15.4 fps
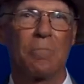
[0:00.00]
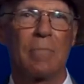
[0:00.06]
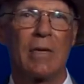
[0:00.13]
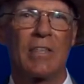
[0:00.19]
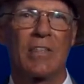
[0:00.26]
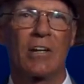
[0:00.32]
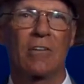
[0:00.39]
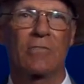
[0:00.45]

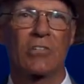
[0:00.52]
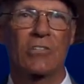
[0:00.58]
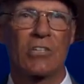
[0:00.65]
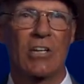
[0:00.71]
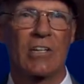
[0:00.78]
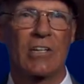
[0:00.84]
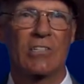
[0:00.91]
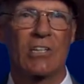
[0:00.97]
Be there for
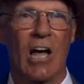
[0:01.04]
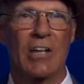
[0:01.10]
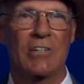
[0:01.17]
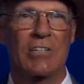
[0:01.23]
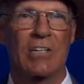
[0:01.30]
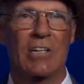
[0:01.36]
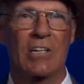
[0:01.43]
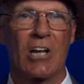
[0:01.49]
Sunday's
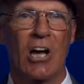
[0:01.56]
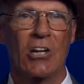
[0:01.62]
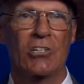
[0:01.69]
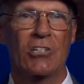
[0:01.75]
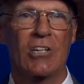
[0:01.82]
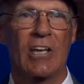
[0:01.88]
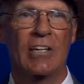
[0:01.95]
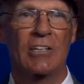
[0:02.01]
hot ticket
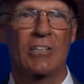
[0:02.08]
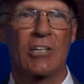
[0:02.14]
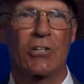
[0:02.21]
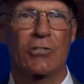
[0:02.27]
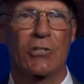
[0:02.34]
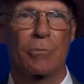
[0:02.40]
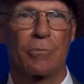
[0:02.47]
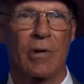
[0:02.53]
auction and
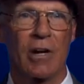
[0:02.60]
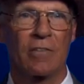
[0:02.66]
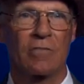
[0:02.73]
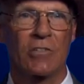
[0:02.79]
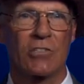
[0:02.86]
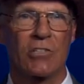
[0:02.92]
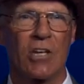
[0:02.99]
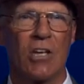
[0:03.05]
leadership
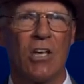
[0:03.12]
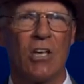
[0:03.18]
breakfast.